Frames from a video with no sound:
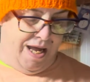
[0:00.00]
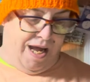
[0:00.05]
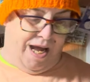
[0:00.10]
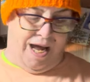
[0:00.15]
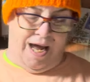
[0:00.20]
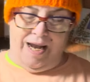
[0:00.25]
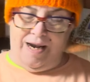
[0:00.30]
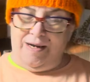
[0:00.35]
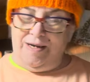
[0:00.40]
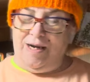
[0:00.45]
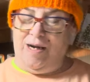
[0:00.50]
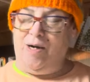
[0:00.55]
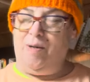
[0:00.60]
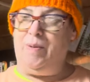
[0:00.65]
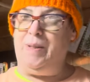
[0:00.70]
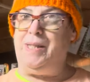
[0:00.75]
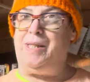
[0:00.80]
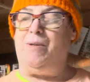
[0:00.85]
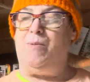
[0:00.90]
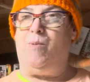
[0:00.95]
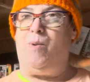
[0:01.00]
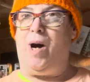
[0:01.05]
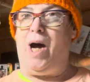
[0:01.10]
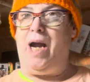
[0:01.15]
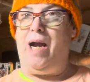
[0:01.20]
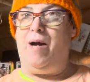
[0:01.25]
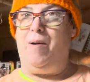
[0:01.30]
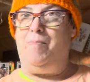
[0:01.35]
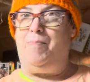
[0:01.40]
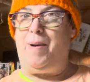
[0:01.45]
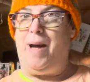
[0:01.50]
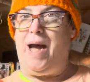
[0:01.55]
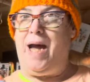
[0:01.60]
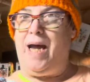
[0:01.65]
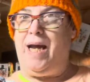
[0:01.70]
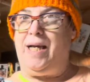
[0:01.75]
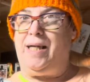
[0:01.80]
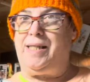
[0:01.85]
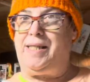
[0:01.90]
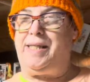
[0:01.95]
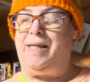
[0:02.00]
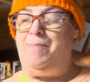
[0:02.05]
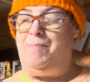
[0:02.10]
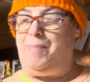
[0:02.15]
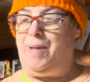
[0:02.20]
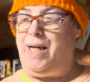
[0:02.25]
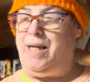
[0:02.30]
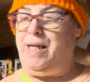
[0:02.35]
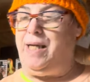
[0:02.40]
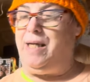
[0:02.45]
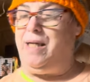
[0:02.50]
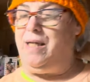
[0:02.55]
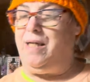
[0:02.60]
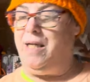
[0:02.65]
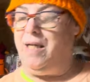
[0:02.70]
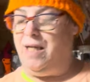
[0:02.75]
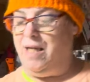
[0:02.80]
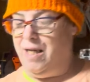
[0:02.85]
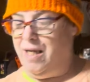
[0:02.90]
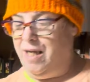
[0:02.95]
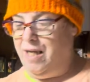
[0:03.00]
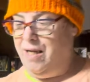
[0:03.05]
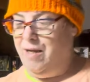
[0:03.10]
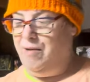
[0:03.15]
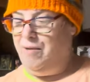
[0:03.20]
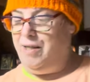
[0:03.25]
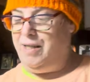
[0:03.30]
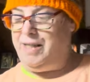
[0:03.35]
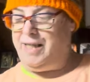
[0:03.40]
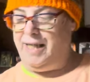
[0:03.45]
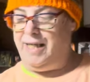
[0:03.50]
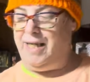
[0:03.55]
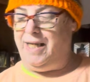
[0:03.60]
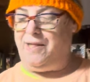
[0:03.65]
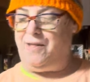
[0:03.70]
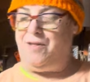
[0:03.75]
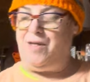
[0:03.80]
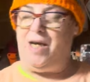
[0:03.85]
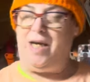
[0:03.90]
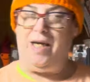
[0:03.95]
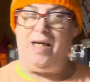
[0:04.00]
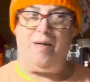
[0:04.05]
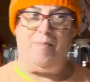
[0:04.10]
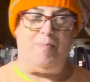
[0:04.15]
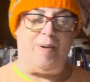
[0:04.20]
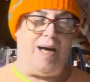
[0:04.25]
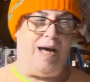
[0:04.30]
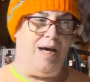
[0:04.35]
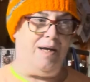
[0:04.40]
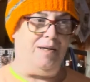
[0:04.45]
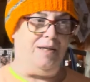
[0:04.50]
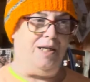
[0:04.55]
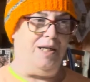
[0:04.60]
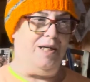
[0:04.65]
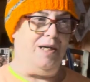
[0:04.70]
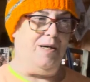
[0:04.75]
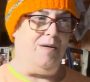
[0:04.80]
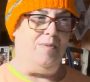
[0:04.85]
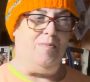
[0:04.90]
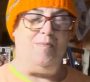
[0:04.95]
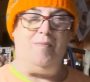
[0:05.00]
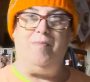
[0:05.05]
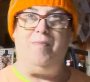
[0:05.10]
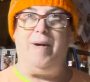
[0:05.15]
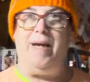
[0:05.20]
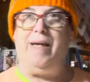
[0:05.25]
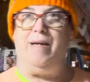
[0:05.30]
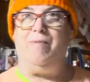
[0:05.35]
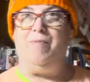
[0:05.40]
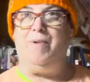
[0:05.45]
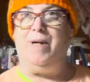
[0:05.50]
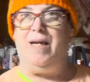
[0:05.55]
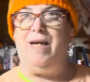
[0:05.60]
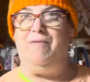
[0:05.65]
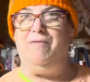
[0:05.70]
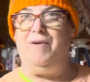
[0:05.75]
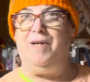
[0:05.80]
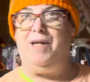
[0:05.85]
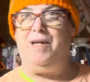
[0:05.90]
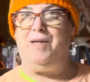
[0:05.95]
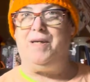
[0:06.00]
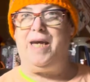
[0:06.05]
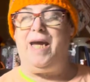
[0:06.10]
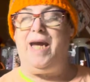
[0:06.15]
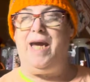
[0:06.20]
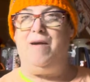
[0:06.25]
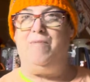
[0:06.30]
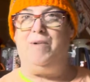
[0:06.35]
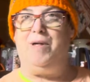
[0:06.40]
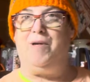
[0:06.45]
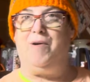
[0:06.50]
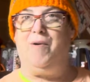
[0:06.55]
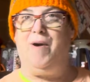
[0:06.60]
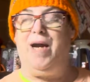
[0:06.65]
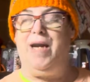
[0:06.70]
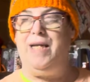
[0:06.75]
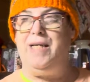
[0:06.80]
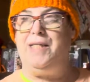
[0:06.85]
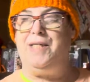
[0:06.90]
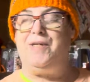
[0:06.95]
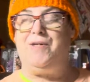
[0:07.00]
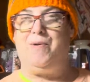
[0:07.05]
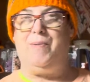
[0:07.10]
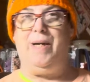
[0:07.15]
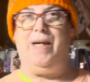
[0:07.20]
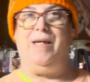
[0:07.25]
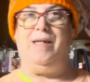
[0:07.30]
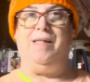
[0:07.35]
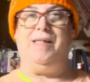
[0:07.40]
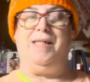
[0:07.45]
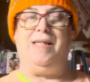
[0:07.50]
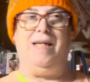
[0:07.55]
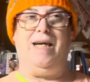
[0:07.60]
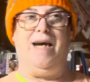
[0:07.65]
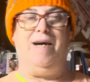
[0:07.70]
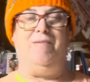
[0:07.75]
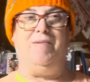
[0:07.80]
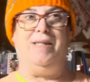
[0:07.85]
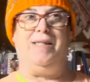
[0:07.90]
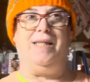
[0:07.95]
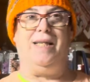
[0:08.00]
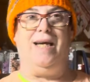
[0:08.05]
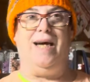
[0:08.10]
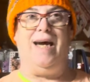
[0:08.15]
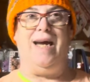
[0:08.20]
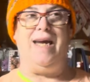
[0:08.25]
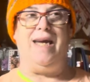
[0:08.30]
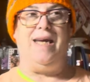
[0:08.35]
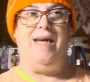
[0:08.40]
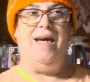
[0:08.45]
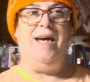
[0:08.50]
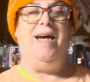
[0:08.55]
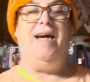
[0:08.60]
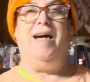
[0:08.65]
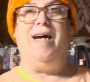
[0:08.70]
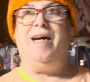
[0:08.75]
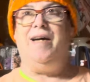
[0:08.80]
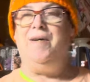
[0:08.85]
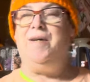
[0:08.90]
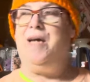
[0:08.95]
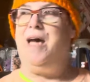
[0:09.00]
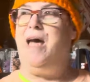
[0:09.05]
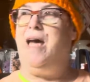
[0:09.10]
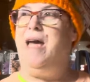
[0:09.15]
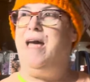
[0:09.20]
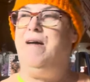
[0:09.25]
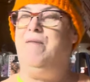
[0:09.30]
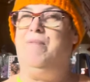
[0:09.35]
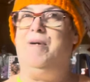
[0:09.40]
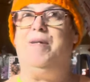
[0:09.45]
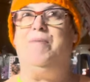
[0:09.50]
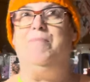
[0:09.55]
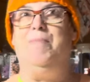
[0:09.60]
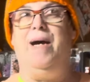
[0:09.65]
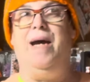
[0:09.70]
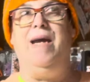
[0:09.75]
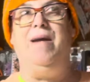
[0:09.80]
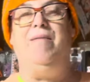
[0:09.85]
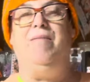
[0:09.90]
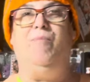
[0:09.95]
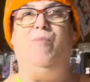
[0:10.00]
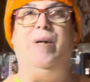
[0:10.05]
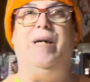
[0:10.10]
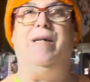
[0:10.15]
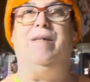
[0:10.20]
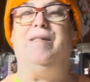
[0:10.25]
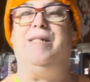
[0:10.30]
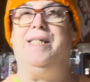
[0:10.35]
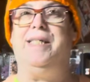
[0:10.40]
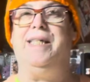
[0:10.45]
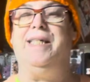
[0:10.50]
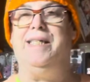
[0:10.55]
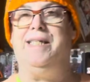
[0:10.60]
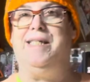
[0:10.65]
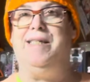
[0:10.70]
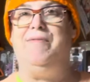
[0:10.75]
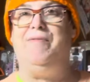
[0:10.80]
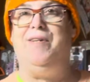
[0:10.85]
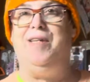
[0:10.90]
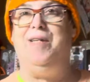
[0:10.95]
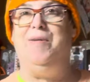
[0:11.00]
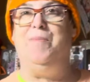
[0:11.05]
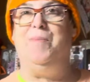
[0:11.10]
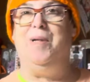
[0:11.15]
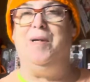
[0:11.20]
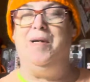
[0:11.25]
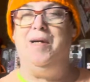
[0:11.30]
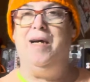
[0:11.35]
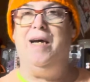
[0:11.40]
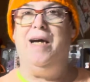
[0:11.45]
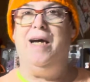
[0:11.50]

I don't know. It was a while back. Somebody did a thing about, you know, make whatever you can with granny squares. And I was like, okay, with my weird sense of humor,